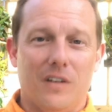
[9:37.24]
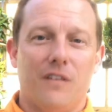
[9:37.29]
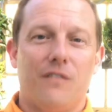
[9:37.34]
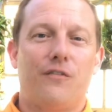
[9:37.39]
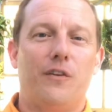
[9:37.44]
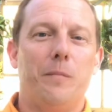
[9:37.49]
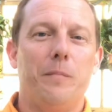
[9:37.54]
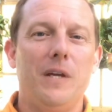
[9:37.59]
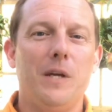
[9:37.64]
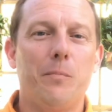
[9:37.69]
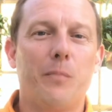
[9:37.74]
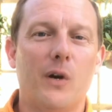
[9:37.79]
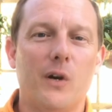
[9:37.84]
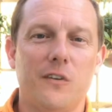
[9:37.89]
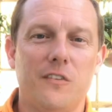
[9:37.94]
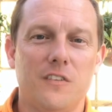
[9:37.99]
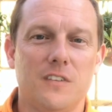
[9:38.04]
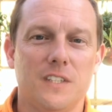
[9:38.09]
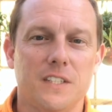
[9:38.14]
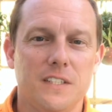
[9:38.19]
For me
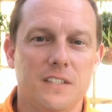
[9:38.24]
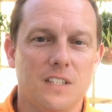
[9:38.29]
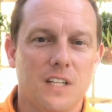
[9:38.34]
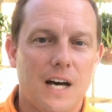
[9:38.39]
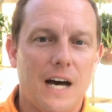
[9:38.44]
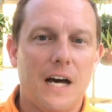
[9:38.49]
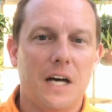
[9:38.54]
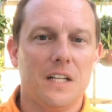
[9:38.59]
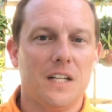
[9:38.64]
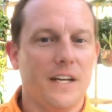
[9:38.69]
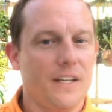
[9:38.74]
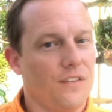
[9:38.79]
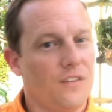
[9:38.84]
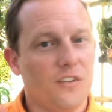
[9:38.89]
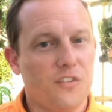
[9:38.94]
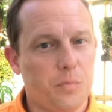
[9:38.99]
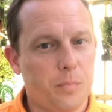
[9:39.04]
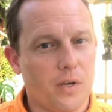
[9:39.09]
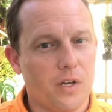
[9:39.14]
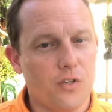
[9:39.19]
personally, I like the
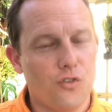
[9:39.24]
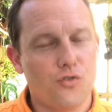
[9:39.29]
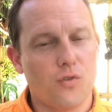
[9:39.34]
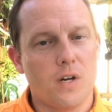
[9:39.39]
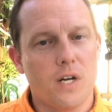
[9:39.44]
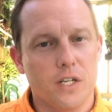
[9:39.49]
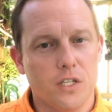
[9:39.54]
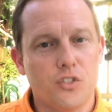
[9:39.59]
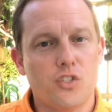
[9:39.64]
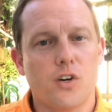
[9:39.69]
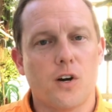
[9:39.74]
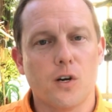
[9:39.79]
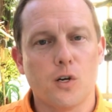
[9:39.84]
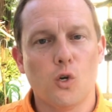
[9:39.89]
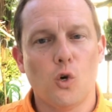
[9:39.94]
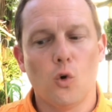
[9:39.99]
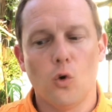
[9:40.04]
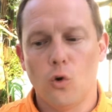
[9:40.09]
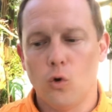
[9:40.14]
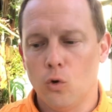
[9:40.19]
sponge rock,
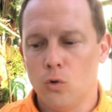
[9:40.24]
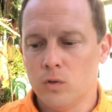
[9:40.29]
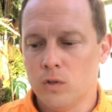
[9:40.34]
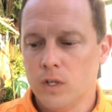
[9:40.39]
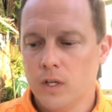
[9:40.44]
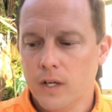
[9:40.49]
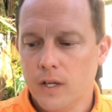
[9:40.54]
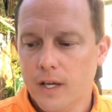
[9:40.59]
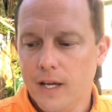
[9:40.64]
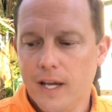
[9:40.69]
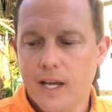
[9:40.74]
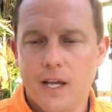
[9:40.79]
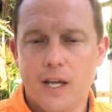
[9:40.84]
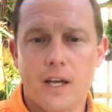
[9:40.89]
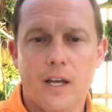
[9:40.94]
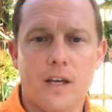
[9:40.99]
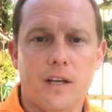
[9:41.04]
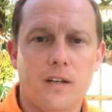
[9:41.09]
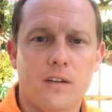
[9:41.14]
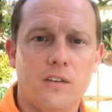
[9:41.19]
charcoal,
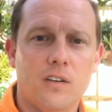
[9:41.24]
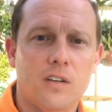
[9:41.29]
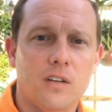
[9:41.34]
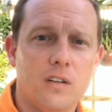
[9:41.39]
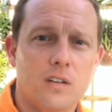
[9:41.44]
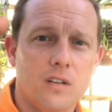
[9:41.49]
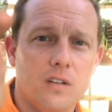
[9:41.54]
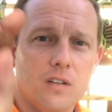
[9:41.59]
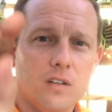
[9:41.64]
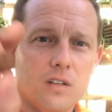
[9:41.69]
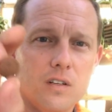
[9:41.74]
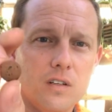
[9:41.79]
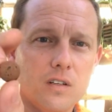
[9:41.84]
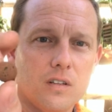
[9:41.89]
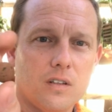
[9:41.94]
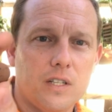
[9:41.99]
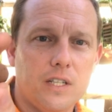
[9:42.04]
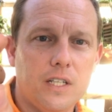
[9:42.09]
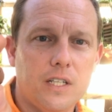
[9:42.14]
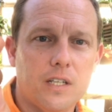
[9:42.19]
and
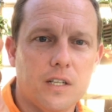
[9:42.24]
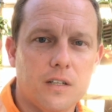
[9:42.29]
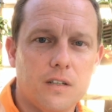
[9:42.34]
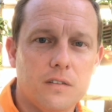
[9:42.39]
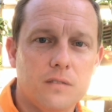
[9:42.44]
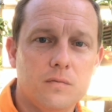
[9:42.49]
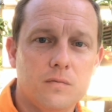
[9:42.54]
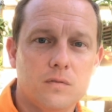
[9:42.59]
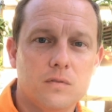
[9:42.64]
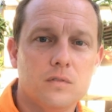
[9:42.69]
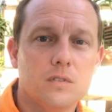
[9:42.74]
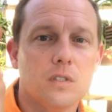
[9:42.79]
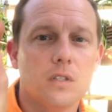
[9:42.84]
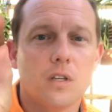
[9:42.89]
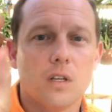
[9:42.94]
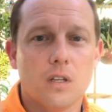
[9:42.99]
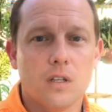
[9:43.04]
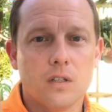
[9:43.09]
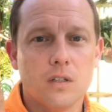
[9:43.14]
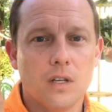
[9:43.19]
LECA
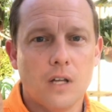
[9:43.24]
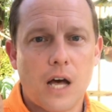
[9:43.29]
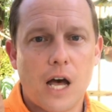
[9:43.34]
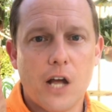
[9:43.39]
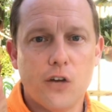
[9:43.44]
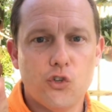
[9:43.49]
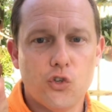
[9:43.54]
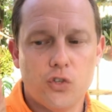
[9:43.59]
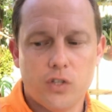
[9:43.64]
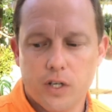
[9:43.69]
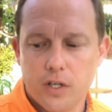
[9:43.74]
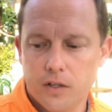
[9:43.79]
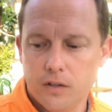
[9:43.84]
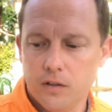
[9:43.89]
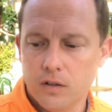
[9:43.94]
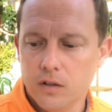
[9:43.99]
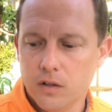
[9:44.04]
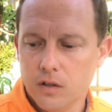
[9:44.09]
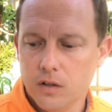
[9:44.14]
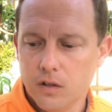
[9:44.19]

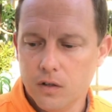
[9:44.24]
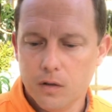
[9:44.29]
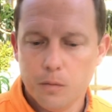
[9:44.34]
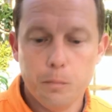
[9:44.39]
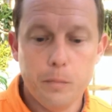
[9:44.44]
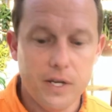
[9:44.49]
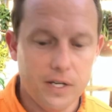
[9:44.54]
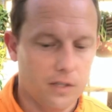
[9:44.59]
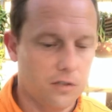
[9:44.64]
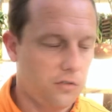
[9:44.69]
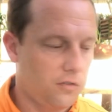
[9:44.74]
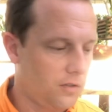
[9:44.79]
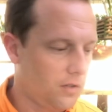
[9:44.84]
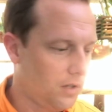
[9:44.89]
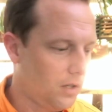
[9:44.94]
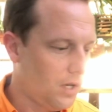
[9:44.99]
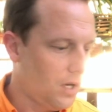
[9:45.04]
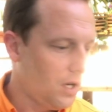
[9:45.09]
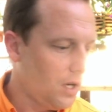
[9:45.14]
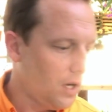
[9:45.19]
hydroton mix.
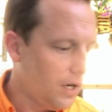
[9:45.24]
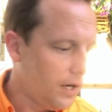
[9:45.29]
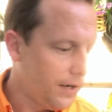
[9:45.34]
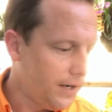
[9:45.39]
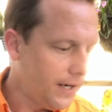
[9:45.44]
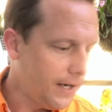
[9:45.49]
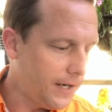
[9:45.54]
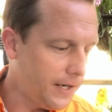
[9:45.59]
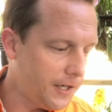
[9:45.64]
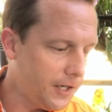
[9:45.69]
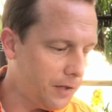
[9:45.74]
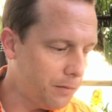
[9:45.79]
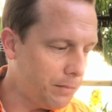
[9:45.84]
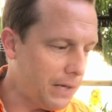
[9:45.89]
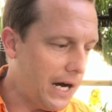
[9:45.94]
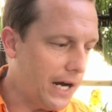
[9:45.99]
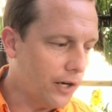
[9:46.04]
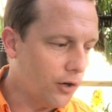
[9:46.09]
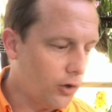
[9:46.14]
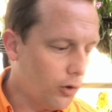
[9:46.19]

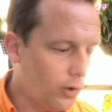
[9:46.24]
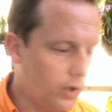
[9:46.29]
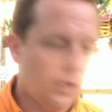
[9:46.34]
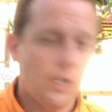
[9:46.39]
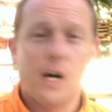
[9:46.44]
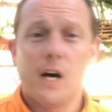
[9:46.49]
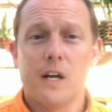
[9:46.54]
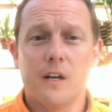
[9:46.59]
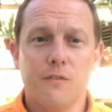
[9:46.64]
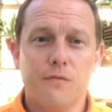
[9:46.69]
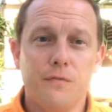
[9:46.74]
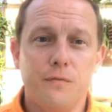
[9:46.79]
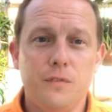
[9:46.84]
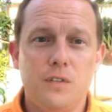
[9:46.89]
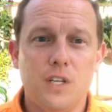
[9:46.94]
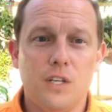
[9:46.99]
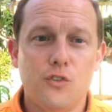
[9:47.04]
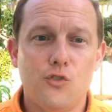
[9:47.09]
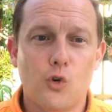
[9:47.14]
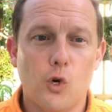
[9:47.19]
I grow a lot of
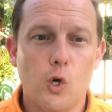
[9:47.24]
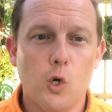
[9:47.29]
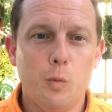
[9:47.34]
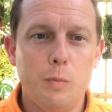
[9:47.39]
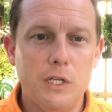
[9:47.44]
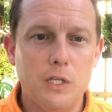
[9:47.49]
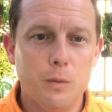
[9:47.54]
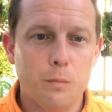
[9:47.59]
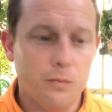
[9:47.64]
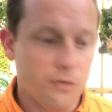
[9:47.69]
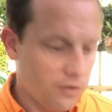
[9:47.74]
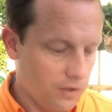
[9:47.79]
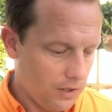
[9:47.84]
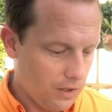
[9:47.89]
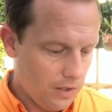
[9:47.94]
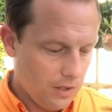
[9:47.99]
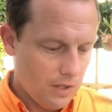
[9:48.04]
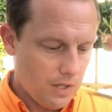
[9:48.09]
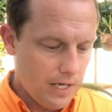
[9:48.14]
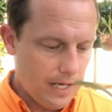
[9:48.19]
dendrobiums,
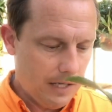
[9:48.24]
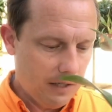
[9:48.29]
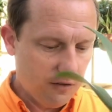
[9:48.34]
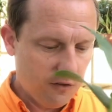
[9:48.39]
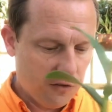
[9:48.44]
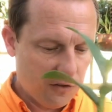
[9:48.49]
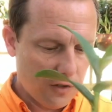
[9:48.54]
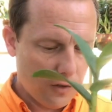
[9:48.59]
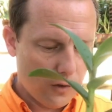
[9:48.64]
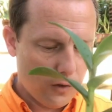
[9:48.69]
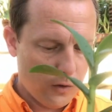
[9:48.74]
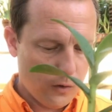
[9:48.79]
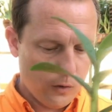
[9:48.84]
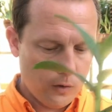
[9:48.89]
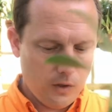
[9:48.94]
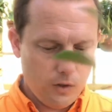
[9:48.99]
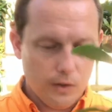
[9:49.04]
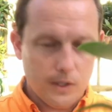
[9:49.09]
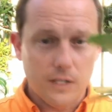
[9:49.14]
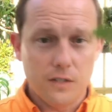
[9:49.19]
and so
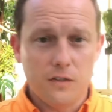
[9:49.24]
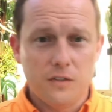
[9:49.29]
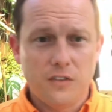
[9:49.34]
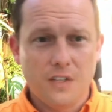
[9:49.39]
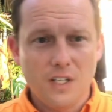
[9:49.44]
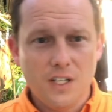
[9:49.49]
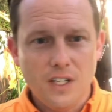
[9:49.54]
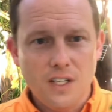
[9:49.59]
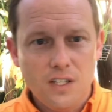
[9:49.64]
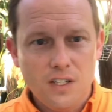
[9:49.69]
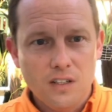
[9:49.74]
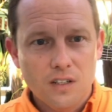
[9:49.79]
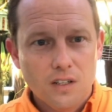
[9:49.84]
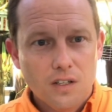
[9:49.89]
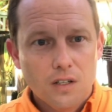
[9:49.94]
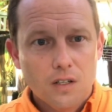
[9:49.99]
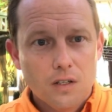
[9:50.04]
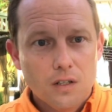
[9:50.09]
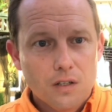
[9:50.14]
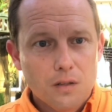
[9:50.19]
you can see
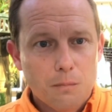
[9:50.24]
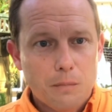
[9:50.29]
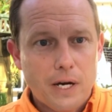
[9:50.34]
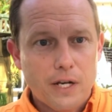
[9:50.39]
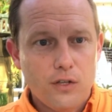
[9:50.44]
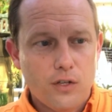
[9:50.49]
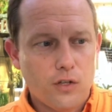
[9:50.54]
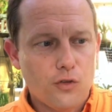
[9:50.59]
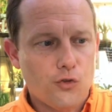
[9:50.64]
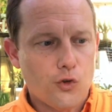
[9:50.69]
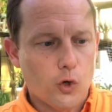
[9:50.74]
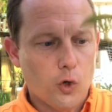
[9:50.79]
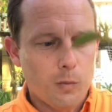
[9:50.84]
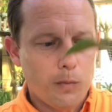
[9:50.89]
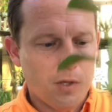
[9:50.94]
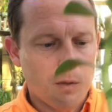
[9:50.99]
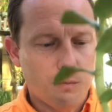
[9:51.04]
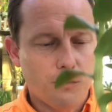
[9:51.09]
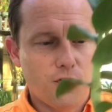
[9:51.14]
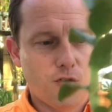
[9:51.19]
my
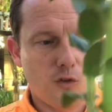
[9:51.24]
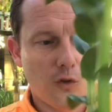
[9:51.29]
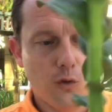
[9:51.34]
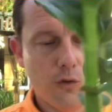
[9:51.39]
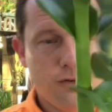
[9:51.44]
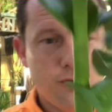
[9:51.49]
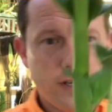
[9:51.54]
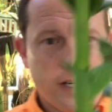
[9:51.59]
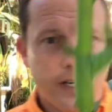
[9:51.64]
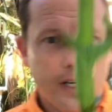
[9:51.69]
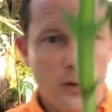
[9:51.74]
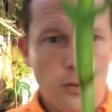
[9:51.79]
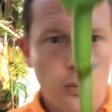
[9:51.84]
dendrobiums do very